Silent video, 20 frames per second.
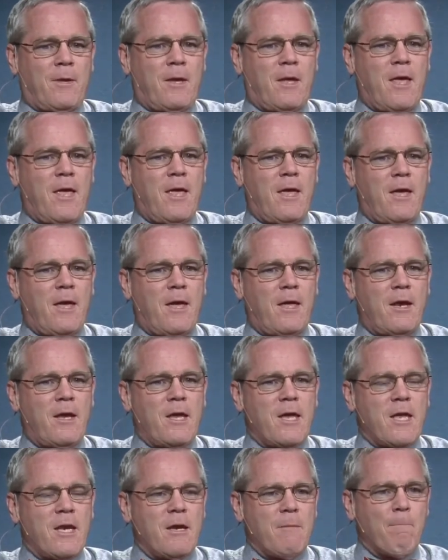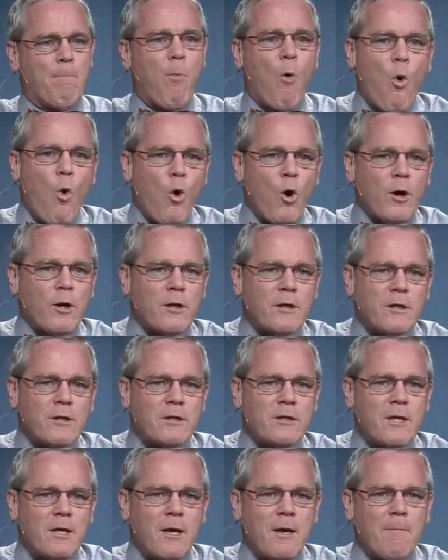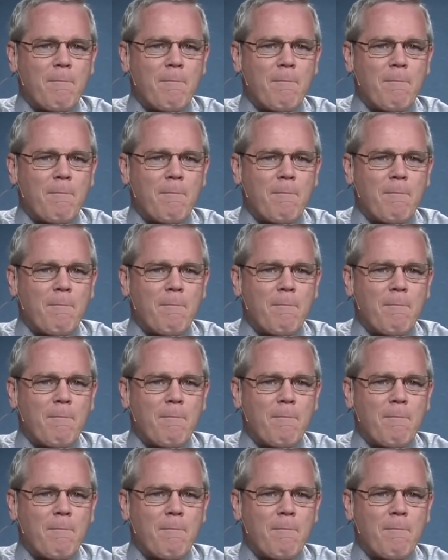an important